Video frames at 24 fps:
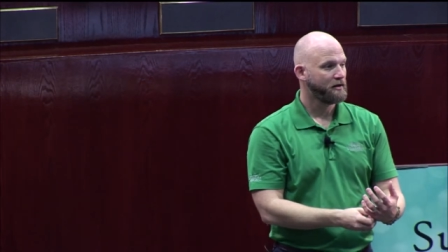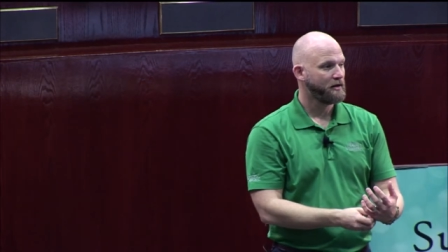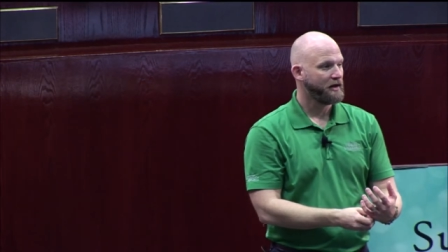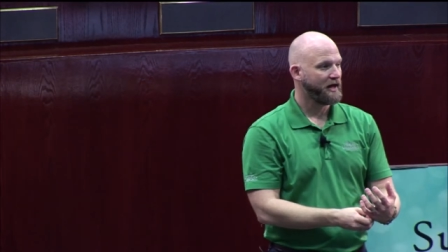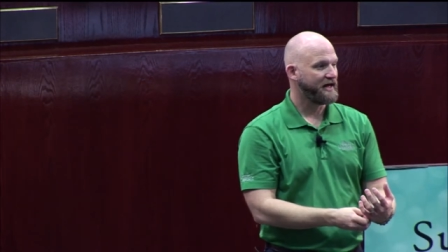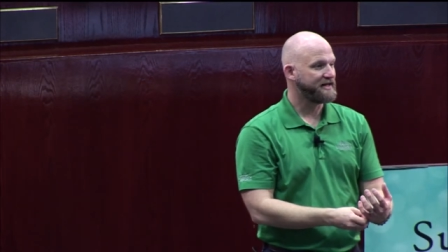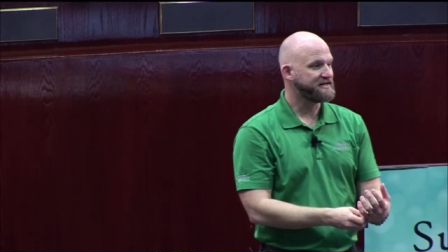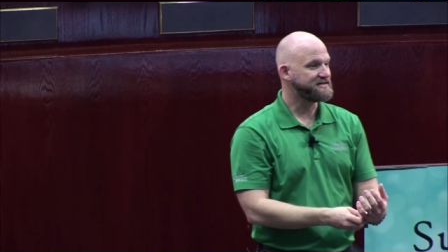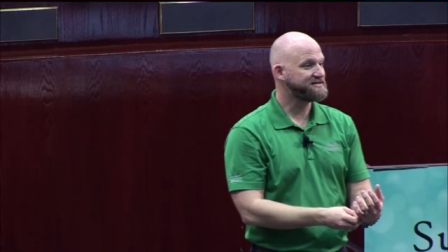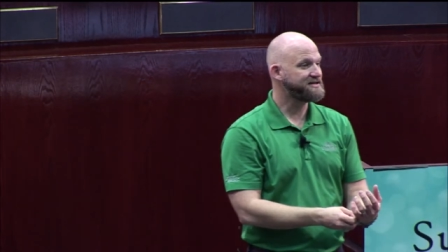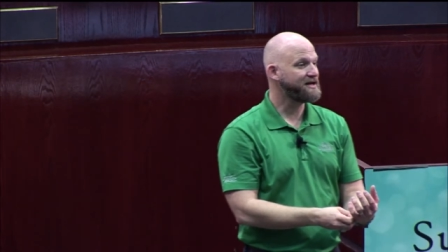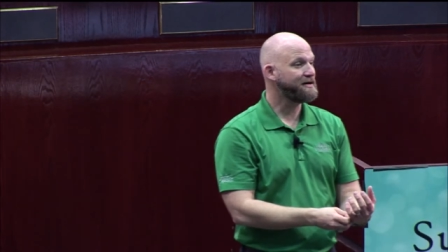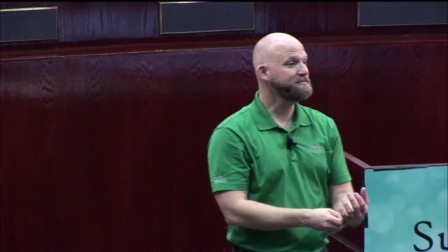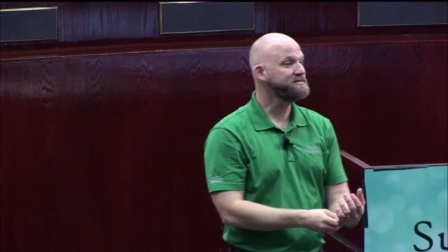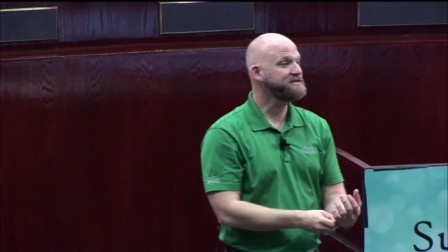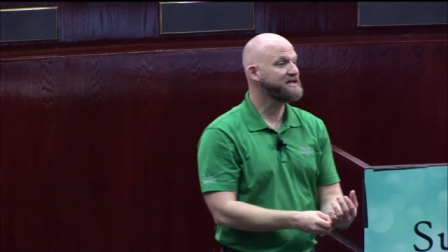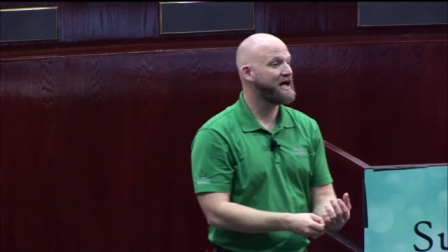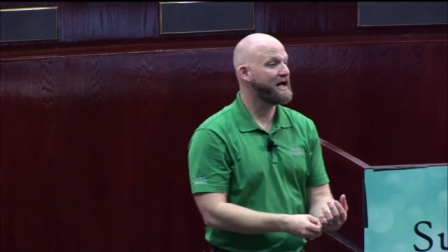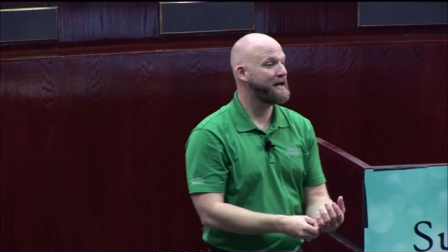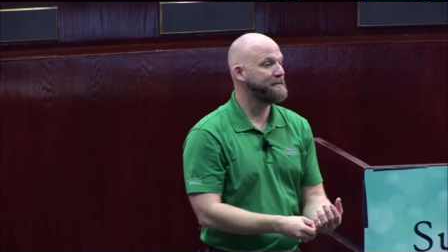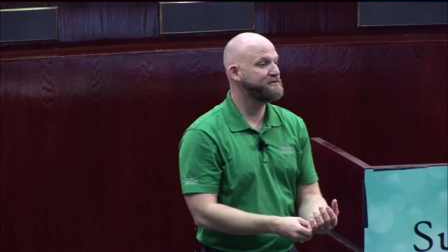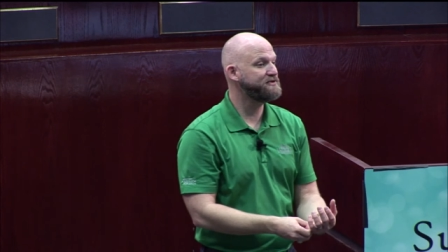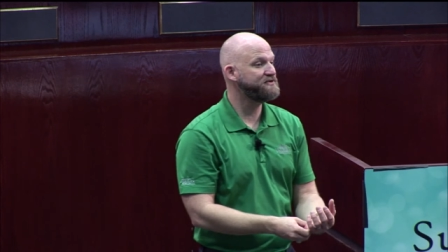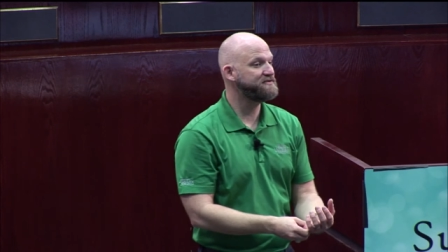And
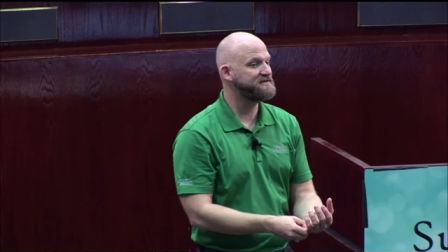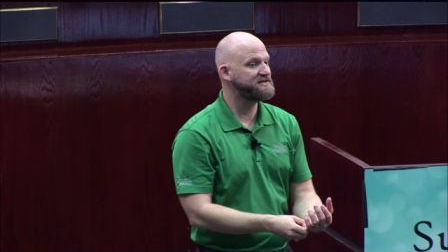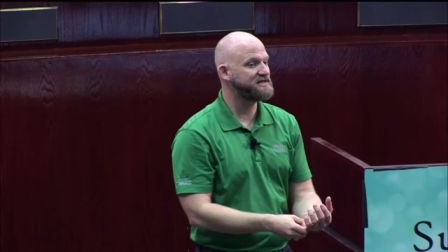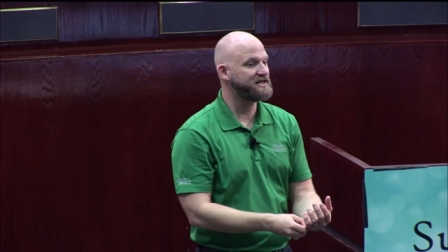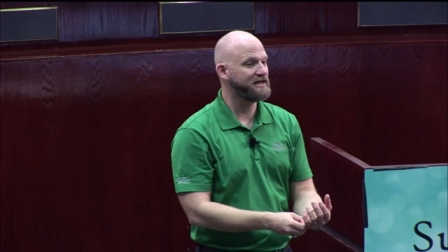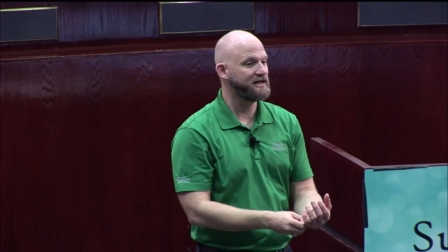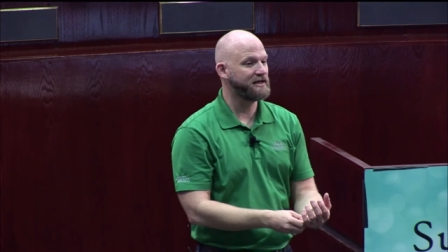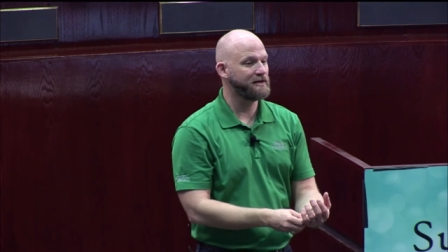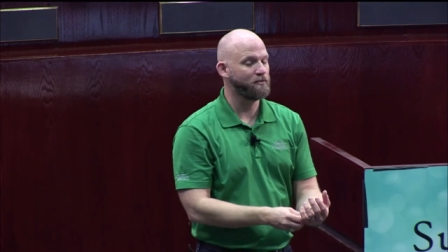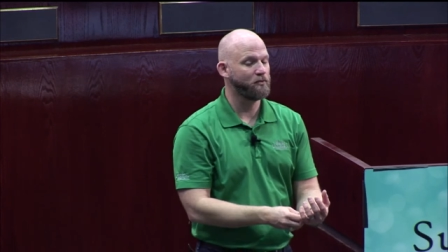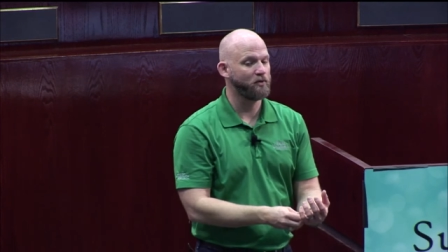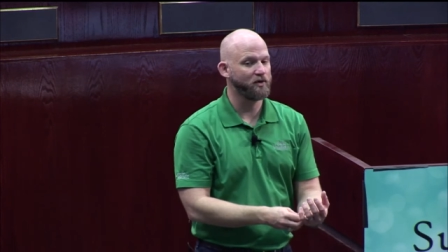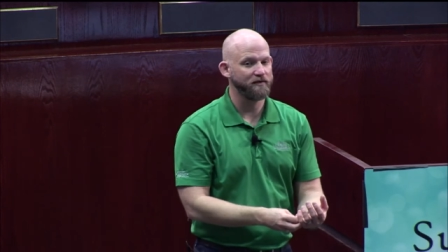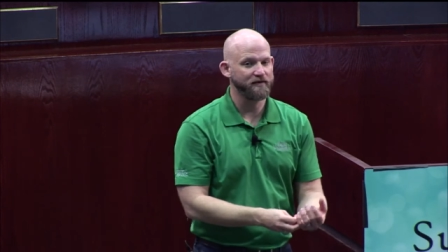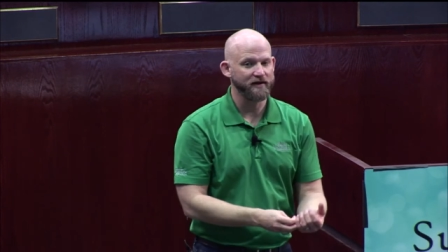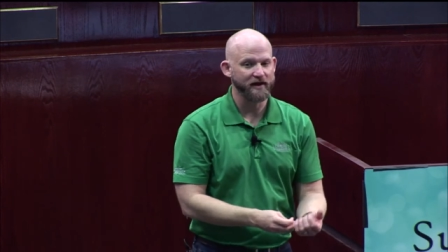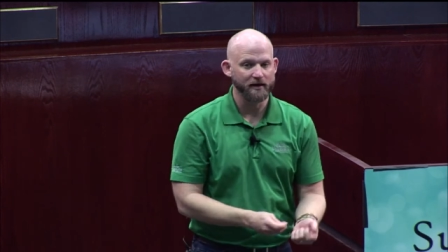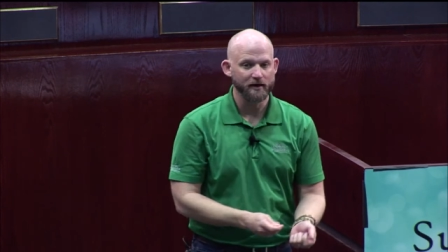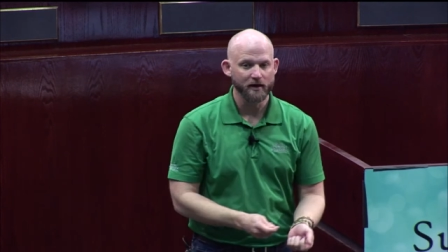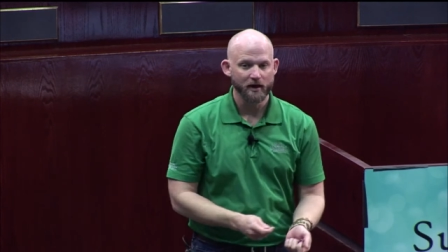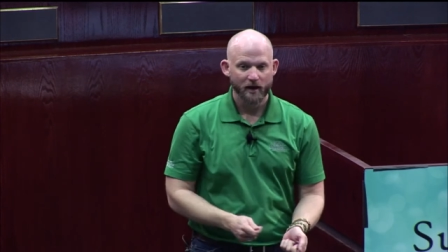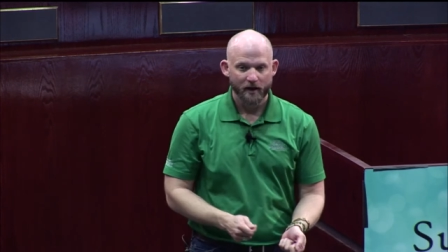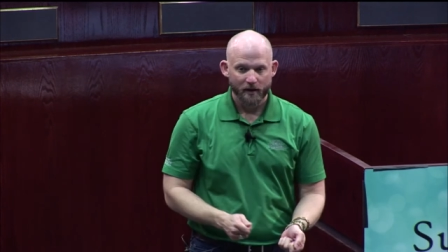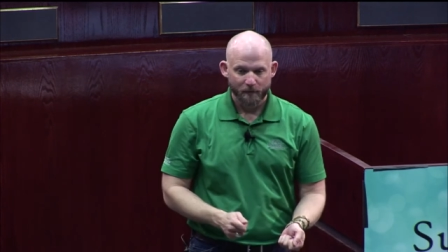sometimes you've seen them where
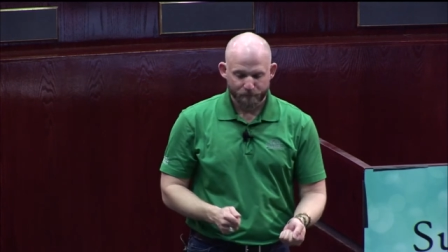they